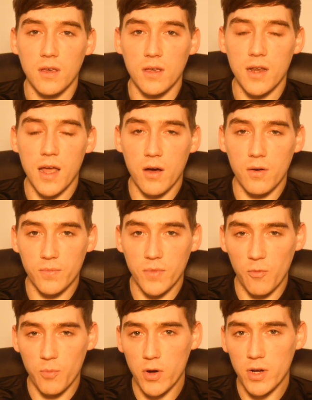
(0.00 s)
Now,
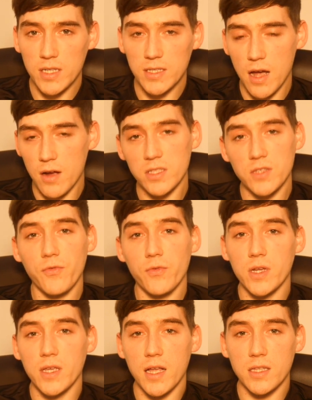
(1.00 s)
I've broken it down into
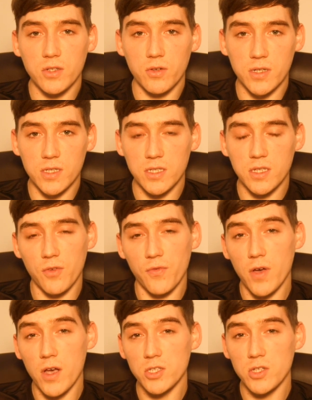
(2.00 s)
three categories. So
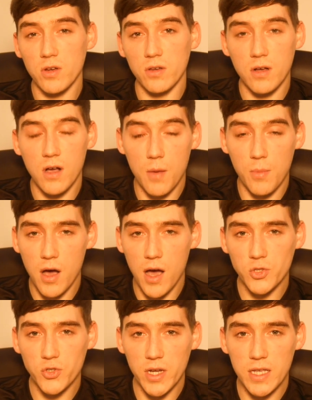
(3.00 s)
first, you've got your
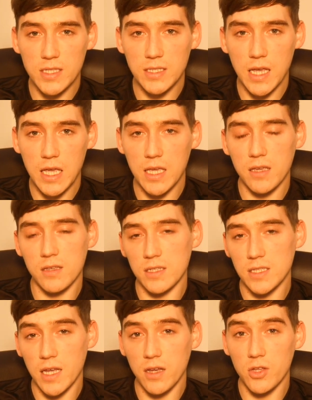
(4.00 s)
carbohydrate intake.
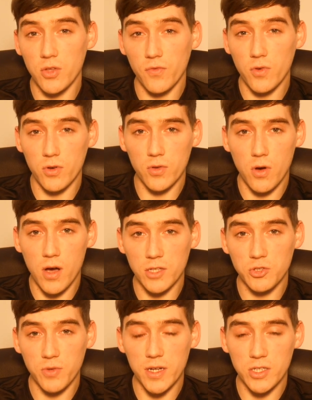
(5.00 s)
Second, you've got your
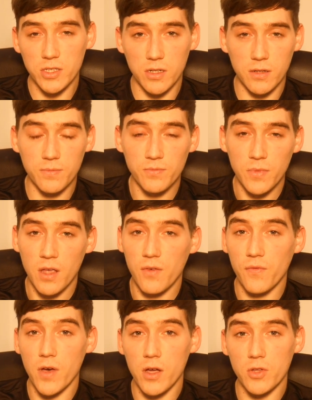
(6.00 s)
hydration.
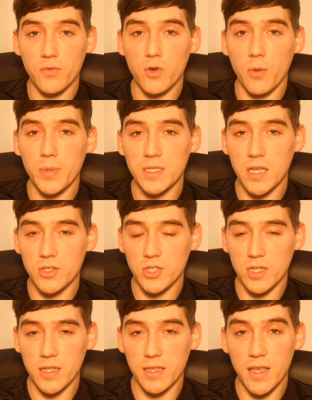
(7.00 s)
Third, you've got
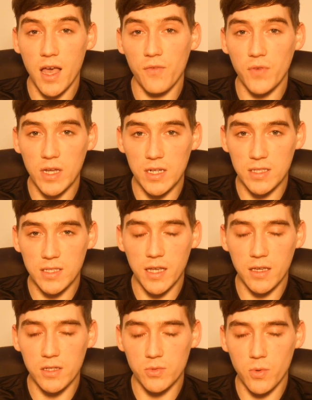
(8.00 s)
potentially caffeine
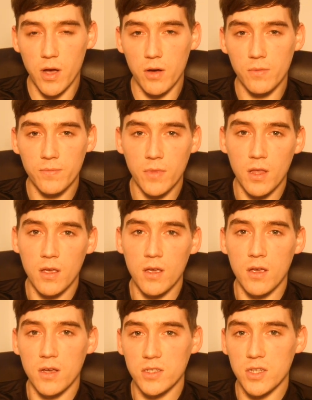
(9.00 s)
intake as well.
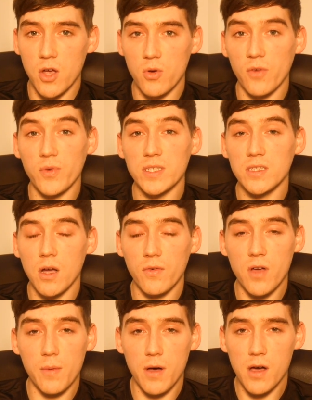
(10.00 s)
So if we start
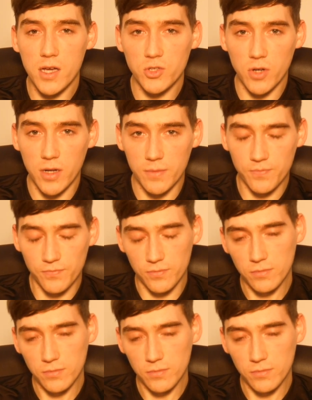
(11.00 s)
with carbohydrate,